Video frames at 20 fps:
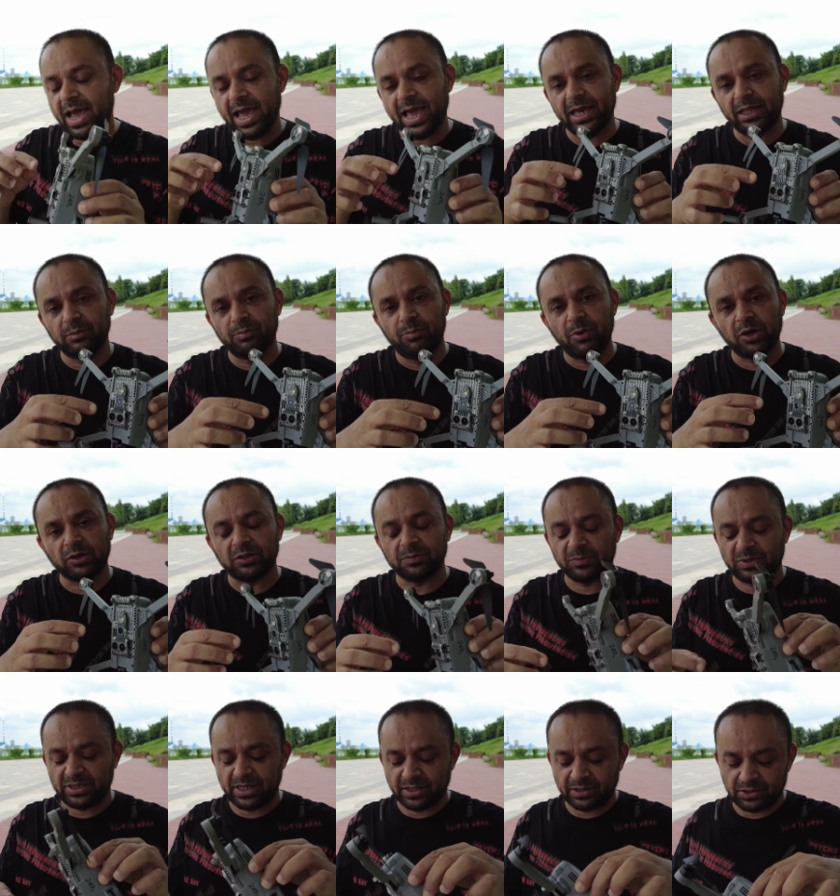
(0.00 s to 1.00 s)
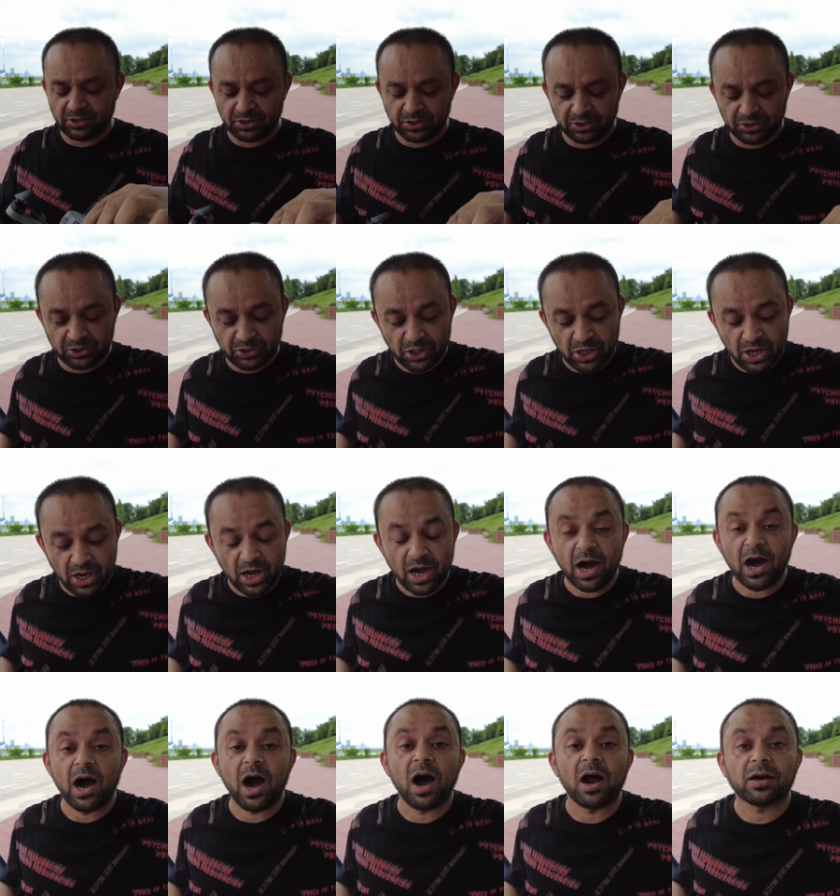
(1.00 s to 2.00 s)
and bottom sensors
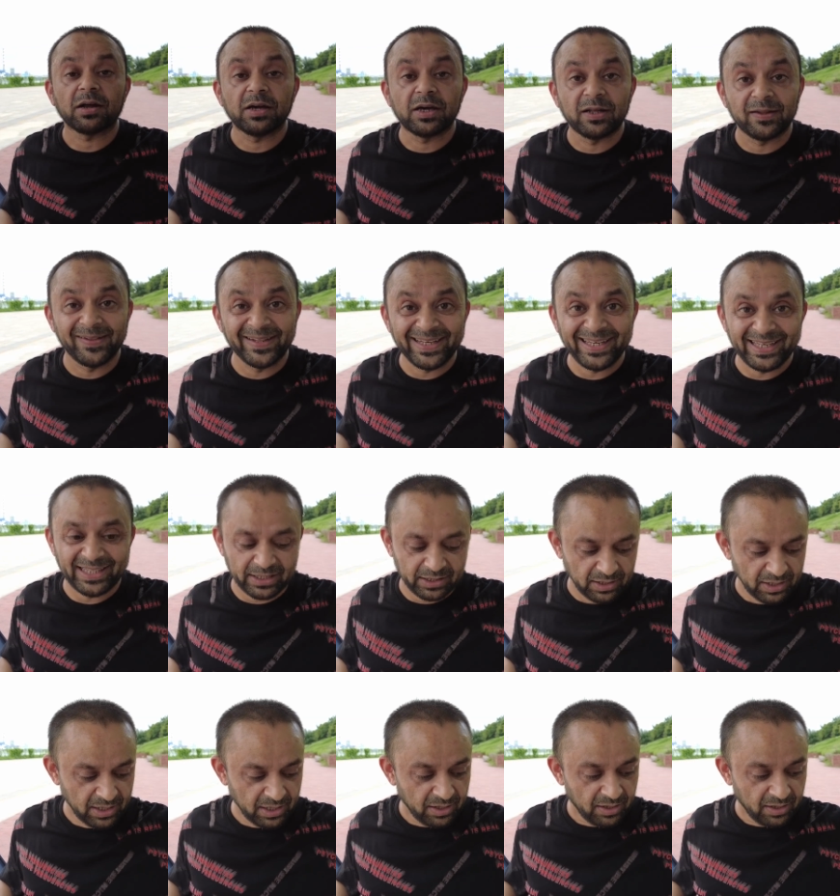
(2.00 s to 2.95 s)
are clean.